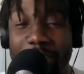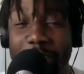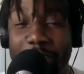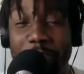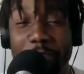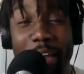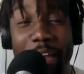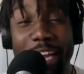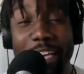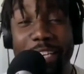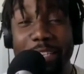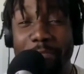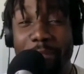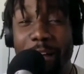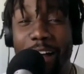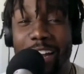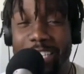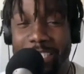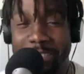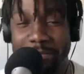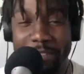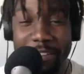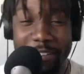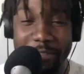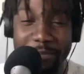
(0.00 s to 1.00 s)
Page
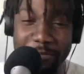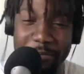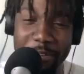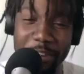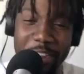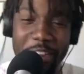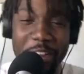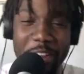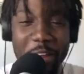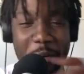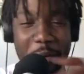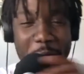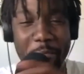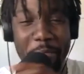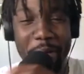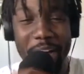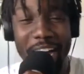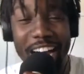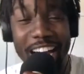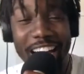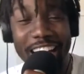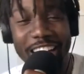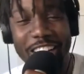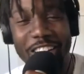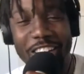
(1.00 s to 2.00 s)
sponsorship by
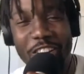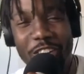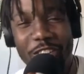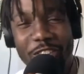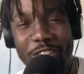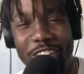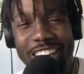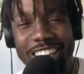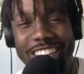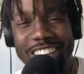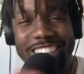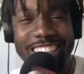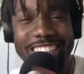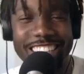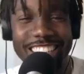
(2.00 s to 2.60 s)
girlfriends.